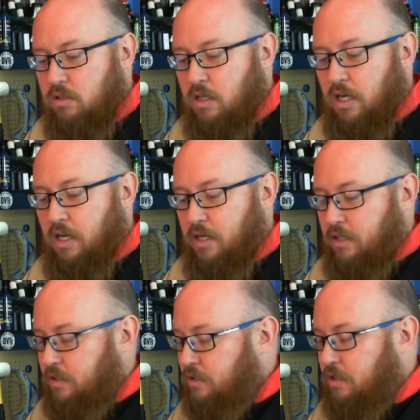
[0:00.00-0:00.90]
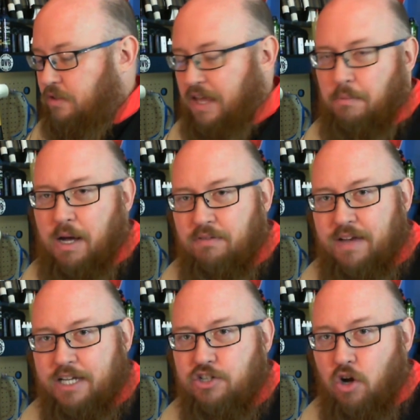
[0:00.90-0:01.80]
that wow
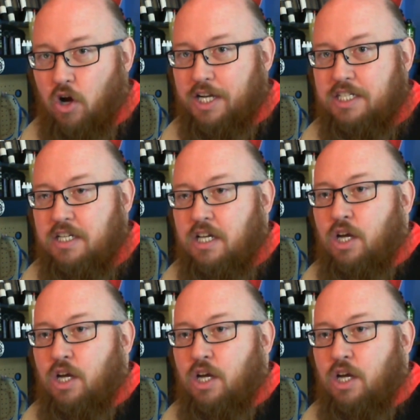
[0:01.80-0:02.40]
factor on it. We